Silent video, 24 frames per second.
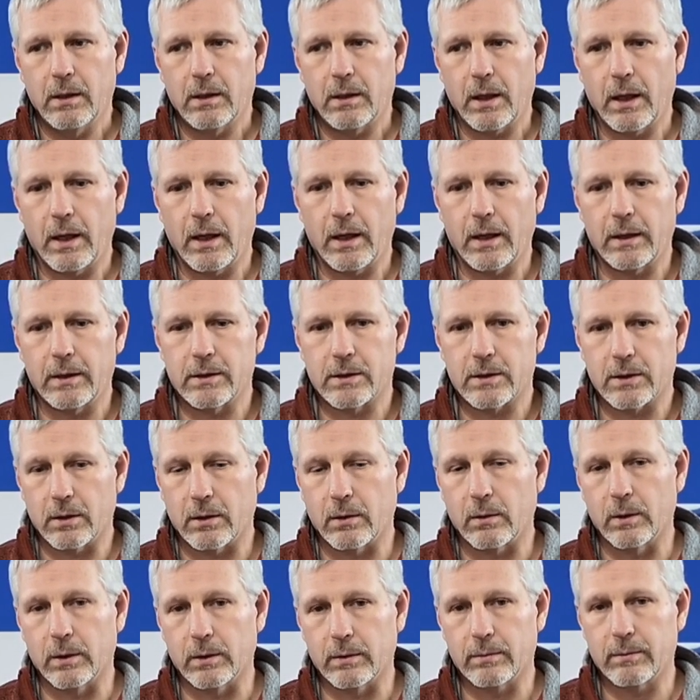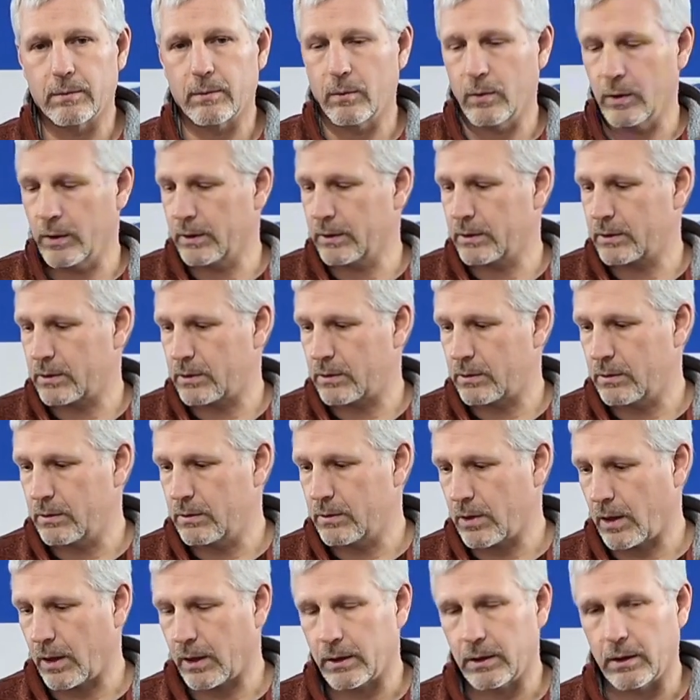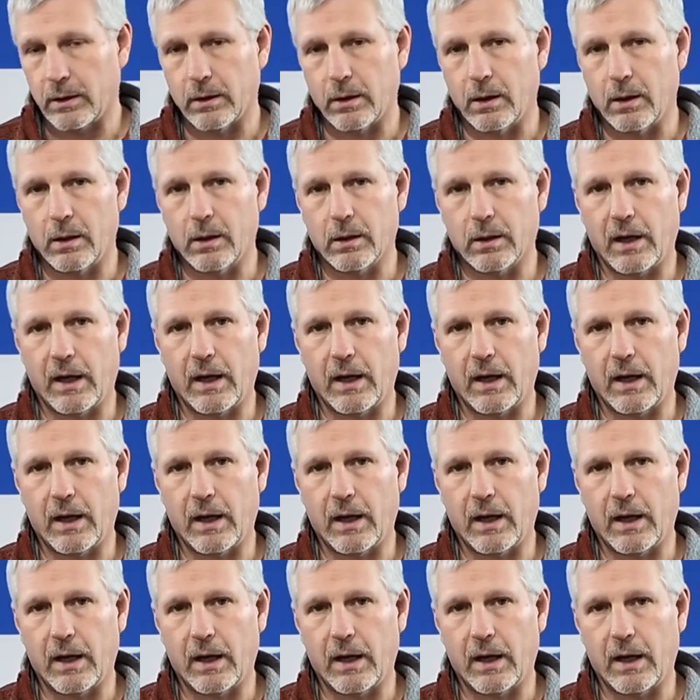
and so we're trucking along.